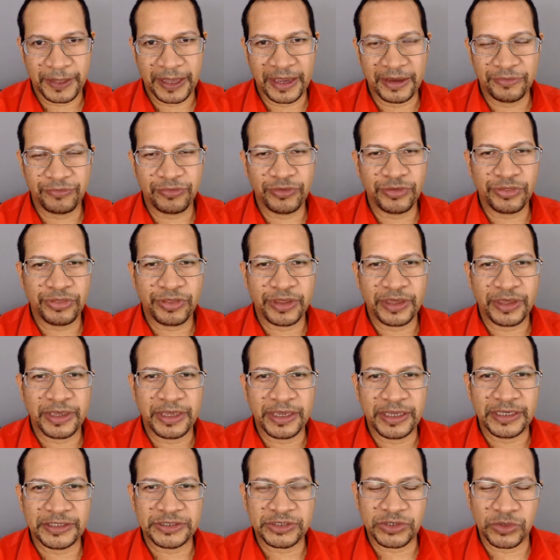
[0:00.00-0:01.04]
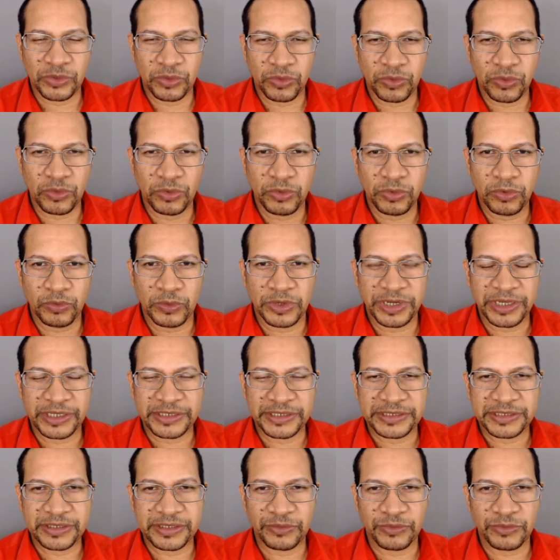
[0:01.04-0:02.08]
Everything is
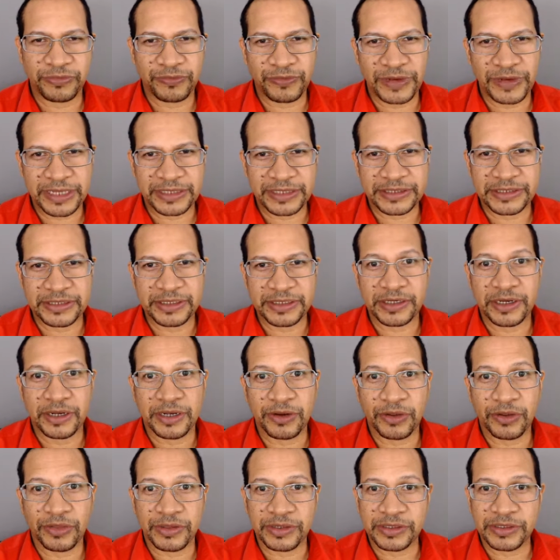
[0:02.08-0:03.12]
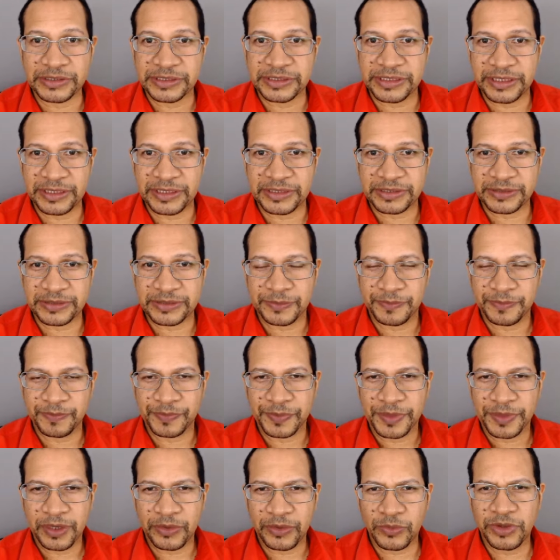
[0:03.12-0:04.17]
always reflected in another disease.
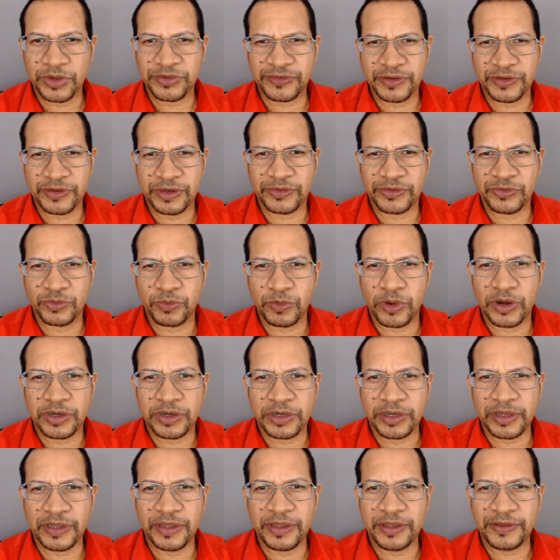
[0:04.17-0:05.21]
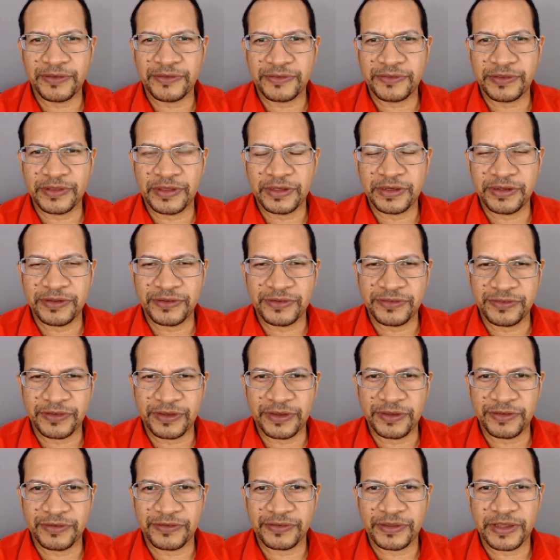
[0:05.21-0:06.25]
Question is, what is the
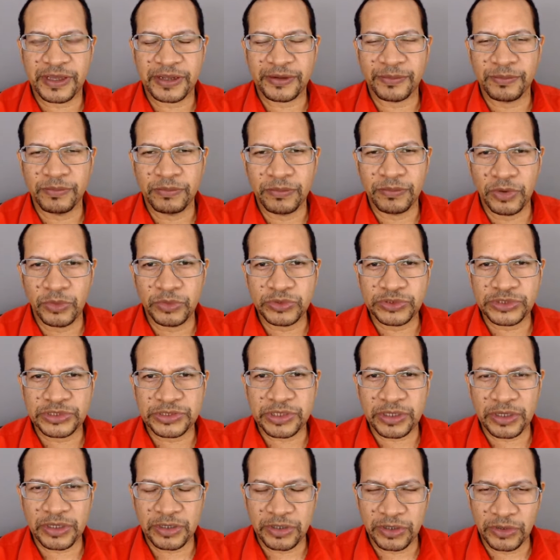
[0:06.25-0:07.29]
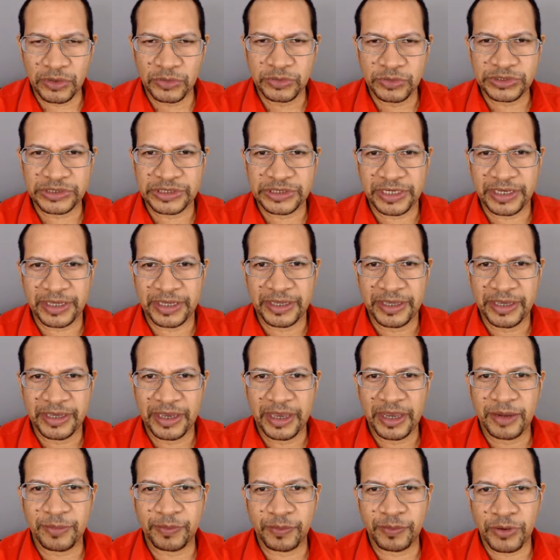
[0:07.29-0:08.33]
disease that most closely
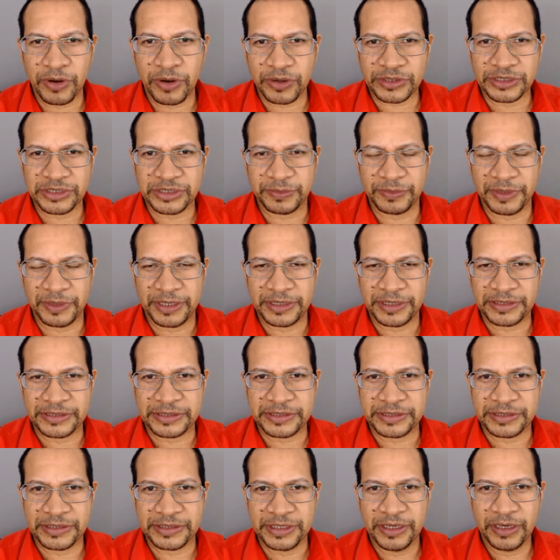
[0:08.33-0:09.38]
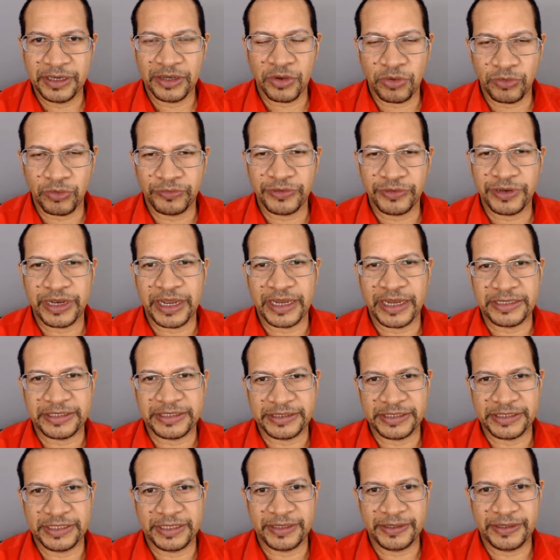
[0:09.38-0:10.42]
approximates
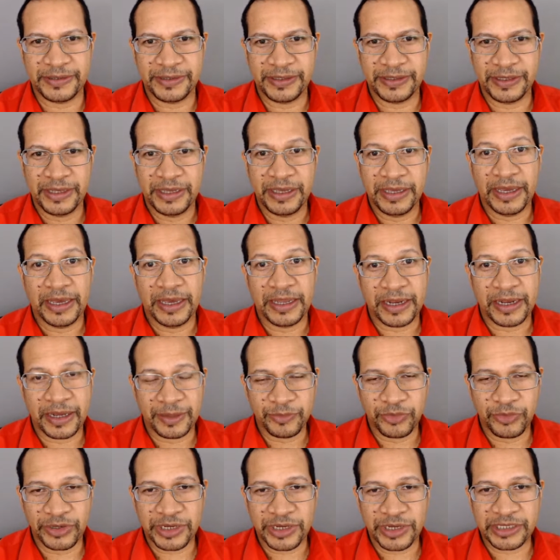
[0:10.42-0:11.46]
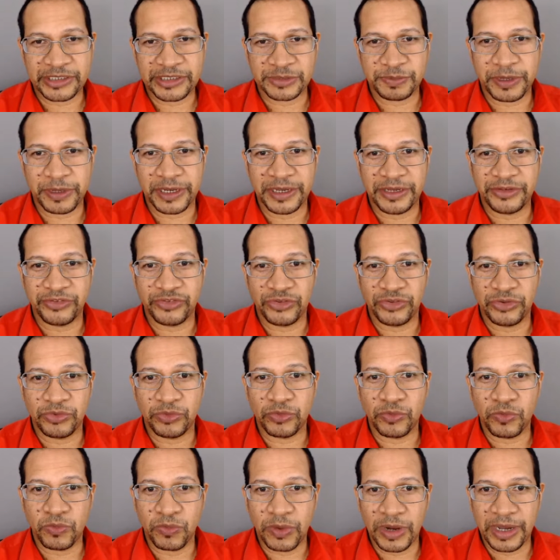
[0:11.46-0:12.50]
COVID-19? And I'm going to explain to you
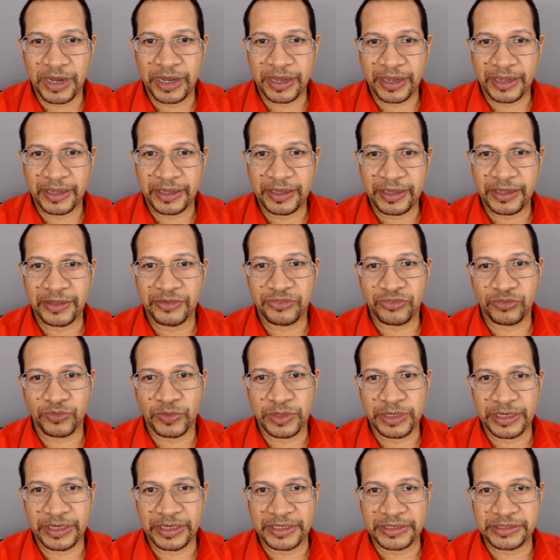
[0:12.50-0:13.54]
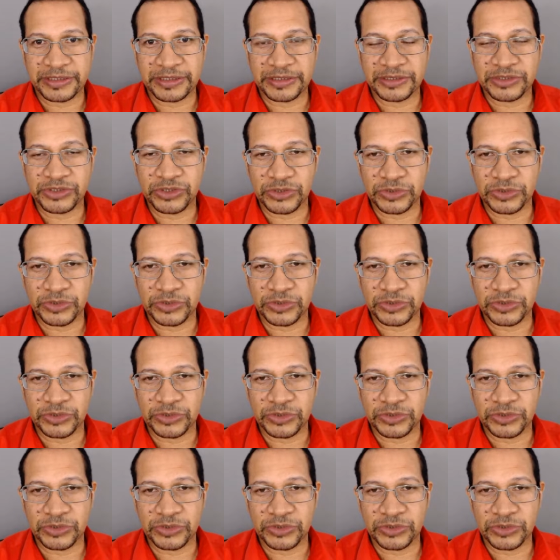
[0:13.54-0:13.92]
why it's related